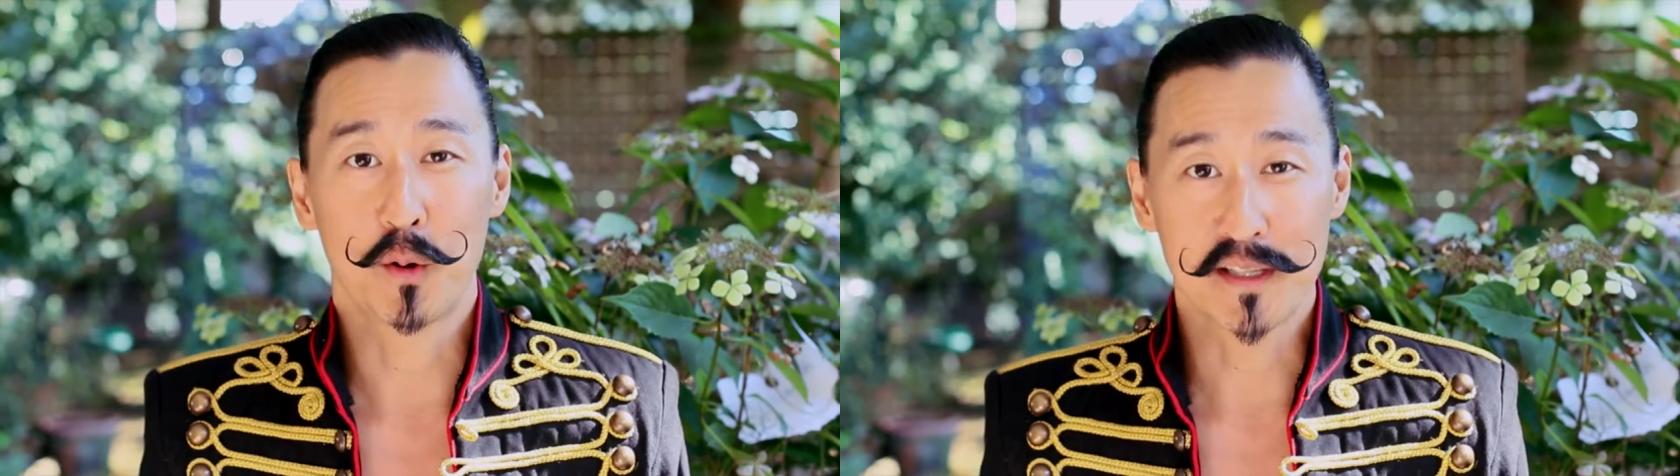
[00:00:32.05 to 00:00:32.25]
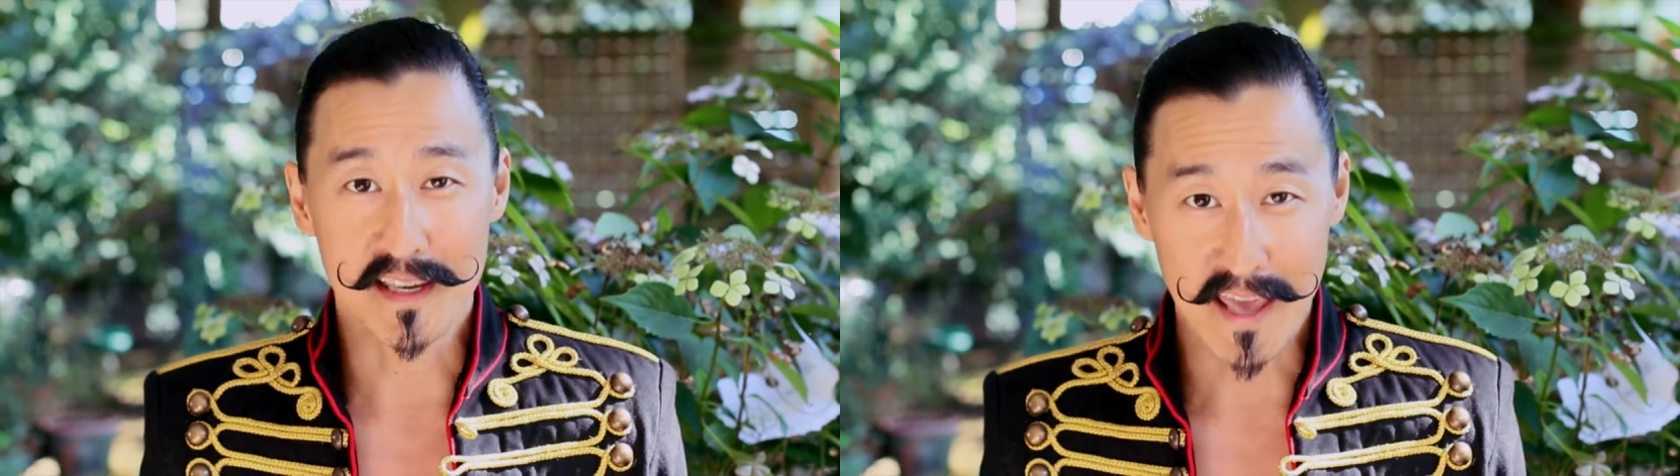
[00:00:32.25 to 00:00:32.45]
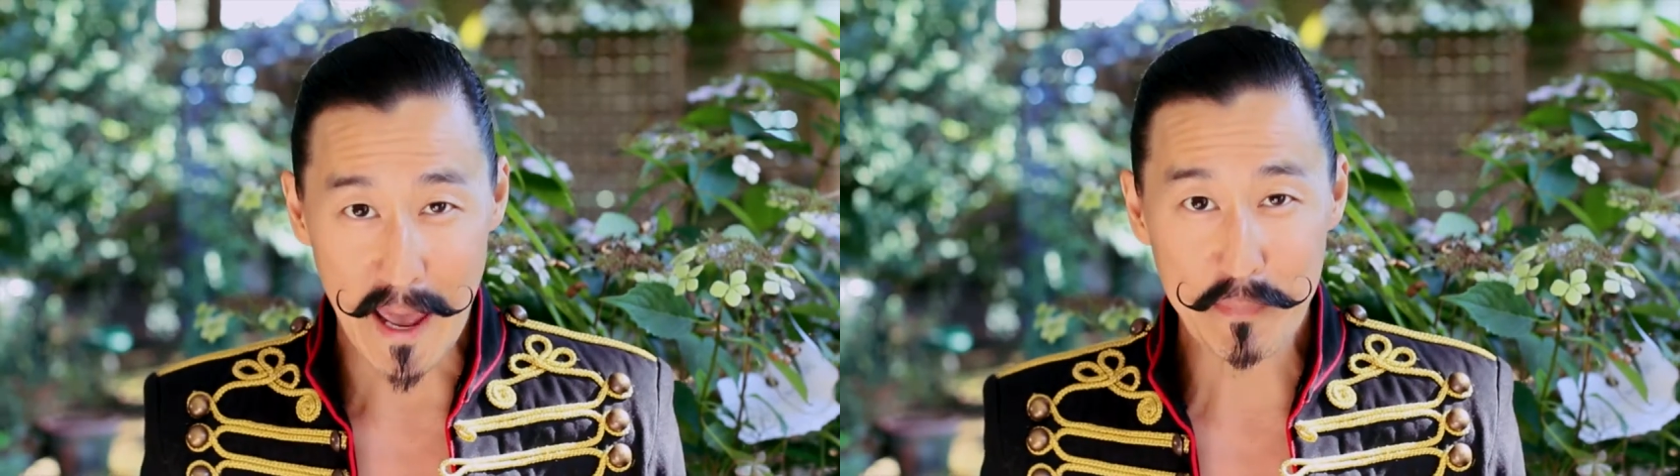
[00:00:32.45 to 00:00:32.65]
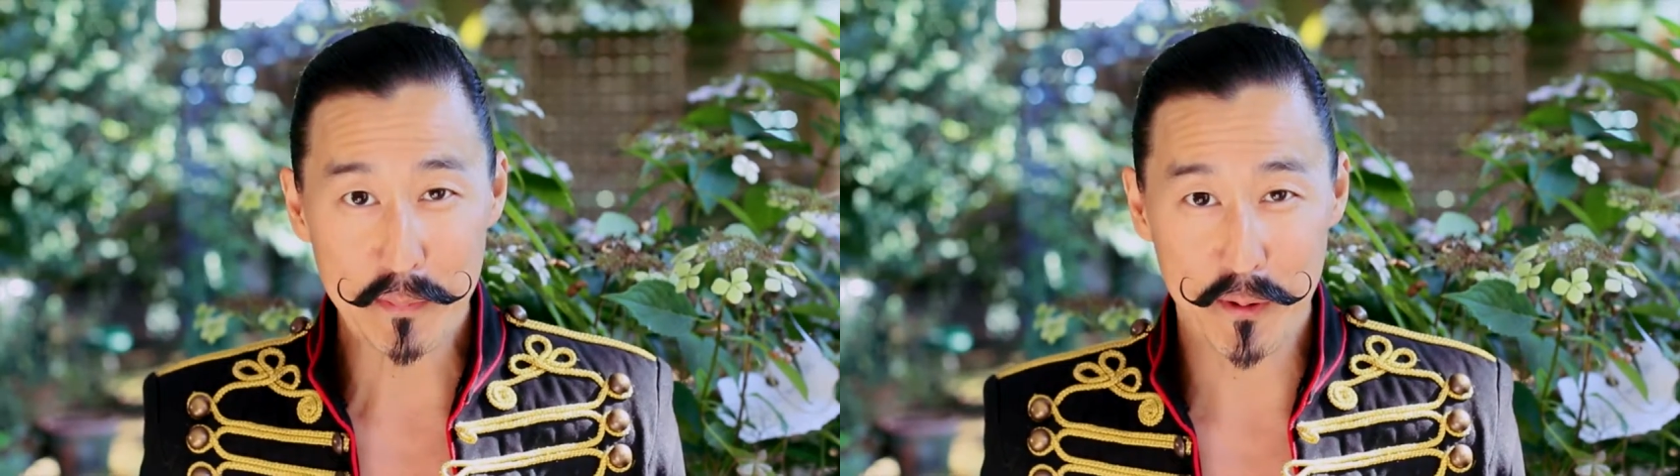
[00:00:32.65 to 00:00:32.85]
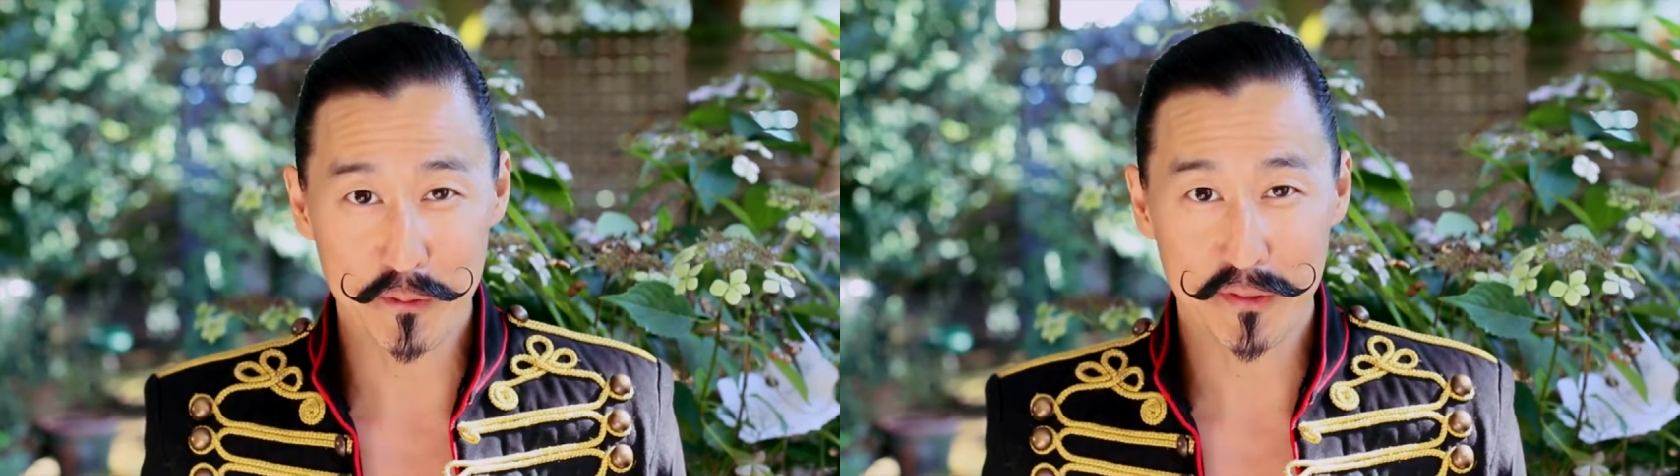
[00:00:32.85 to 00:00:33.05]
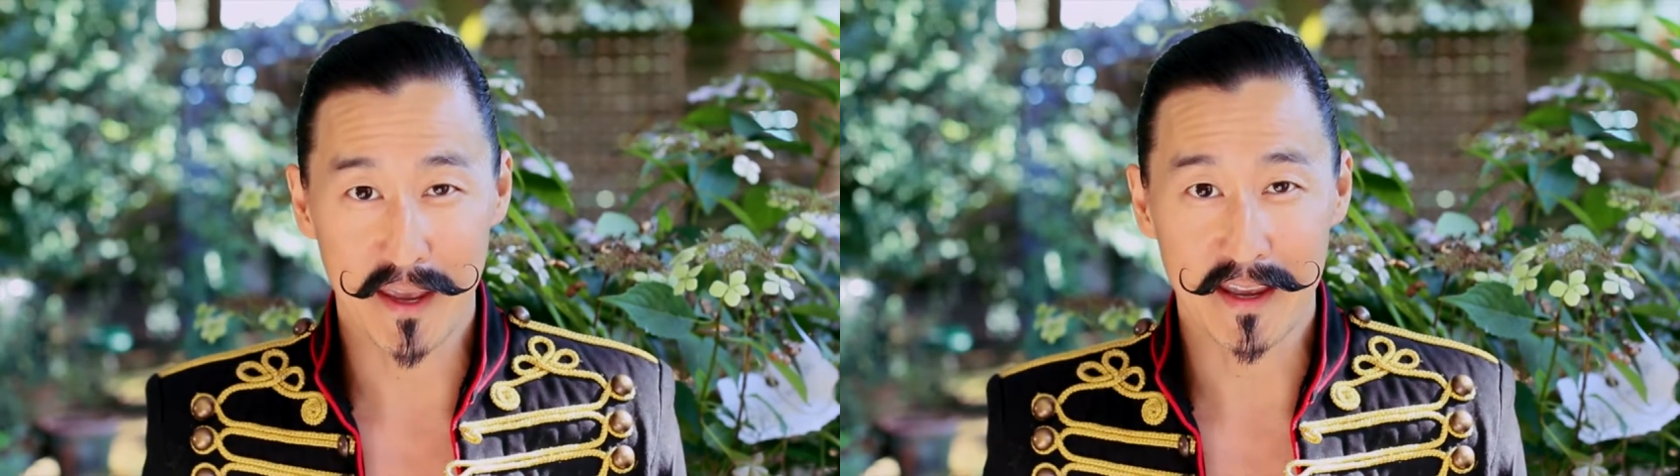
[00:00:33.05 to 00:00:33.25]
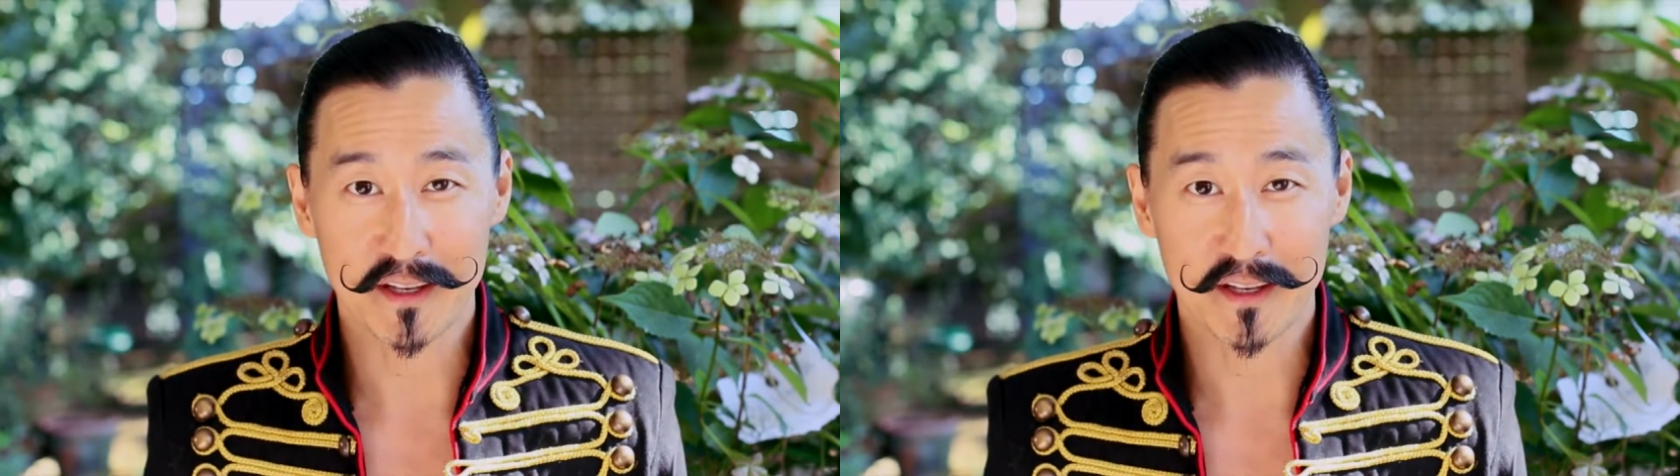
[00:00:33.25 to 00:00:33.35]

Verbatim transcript: sing happy birthday